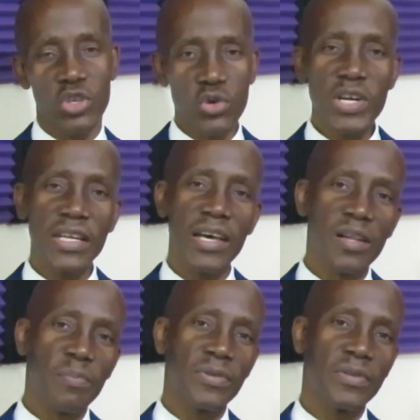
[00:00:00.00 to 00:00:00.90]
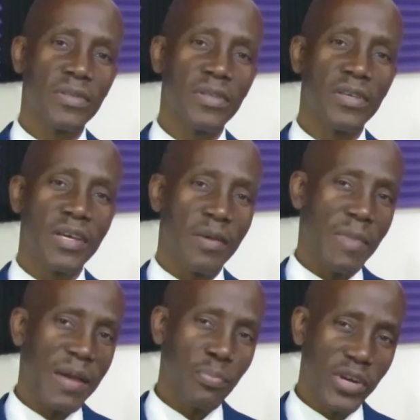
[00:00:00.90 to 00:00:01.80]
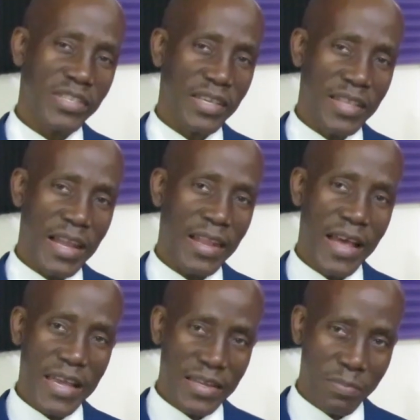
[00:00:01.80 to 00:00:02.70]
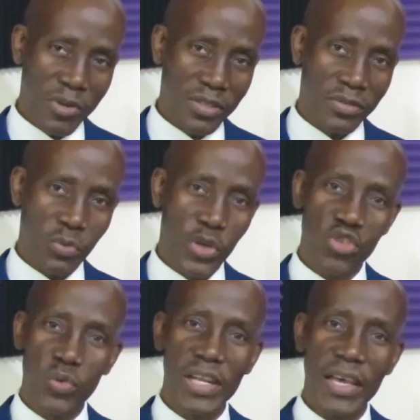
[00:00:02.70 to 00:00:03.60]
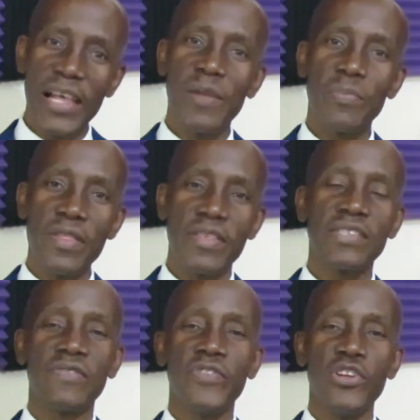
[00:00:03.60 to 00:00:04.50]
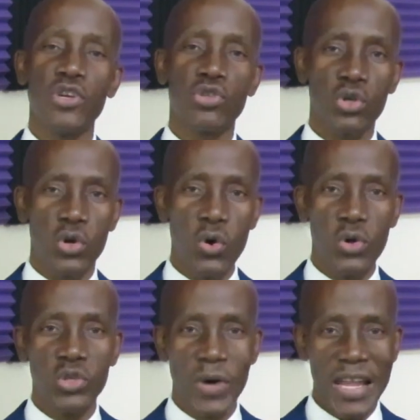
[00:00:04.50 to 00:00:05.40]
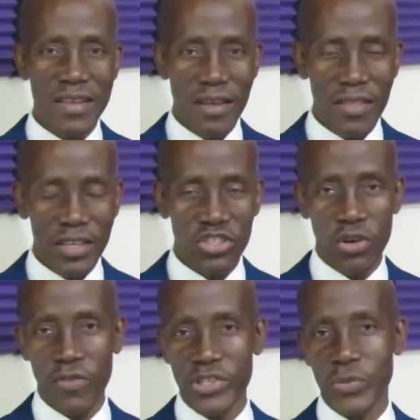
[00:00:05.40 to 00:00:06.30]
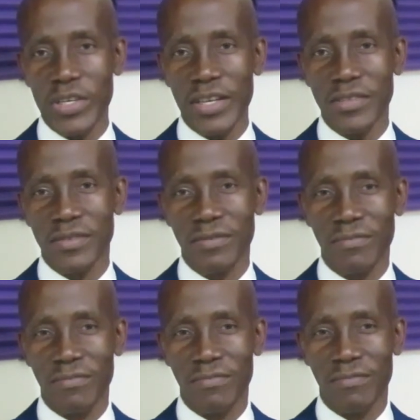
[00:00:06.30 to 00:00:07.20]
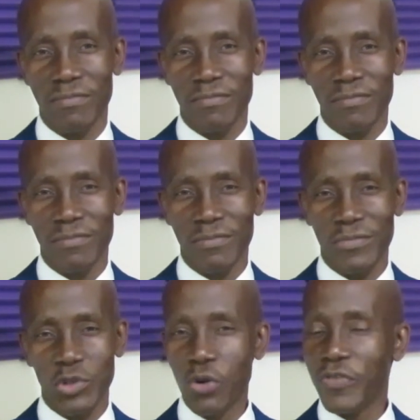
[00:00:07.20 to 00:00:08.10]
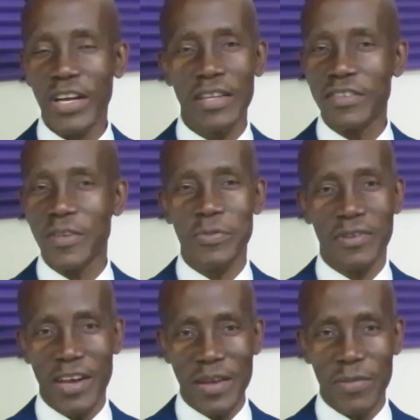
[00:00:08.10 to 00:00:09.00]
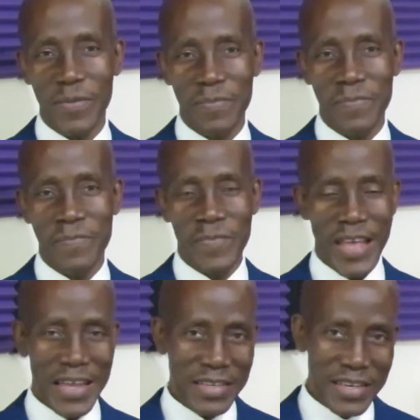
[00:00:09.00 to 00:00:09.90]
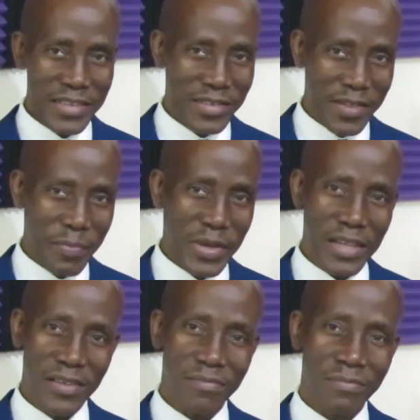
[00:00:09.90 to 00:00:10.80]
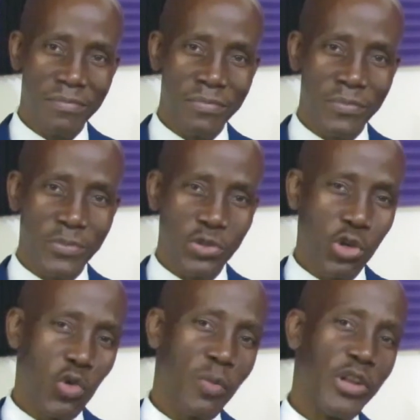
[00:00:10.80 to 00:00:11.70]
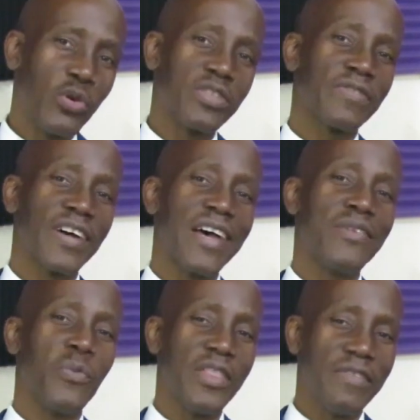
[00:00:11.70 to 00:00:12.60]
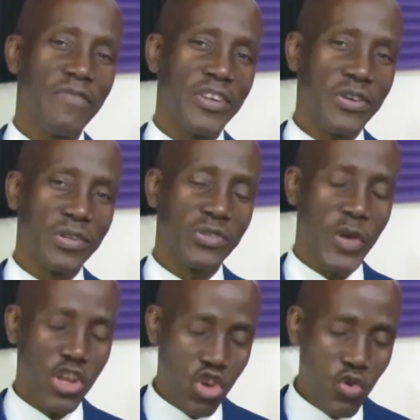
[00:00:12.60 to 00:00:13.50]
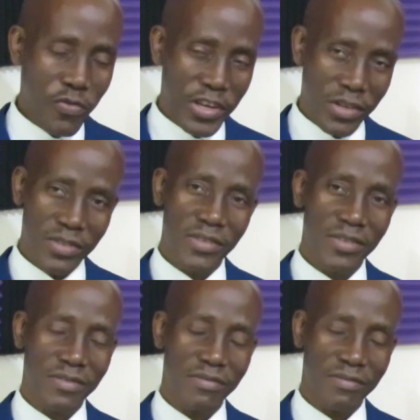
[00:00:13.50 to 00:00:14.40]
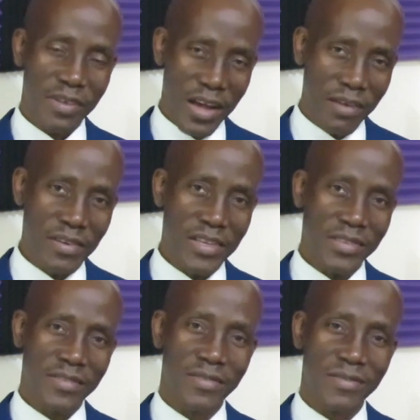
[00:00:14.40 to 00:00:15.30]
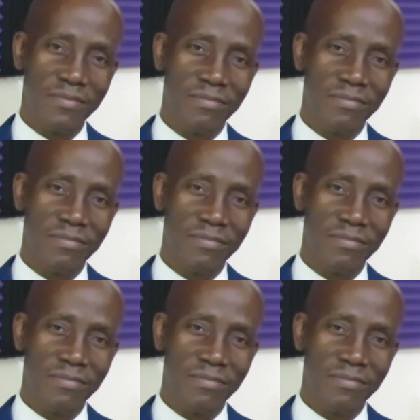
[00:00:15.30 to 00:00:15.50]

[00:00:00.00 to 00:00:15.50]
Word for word: You can help by pressing that like button, which will help this video to go to another Jehovah's Witness. Don't forget to subscribe and hit the bell so you will be notified when the videos, when new videos are released.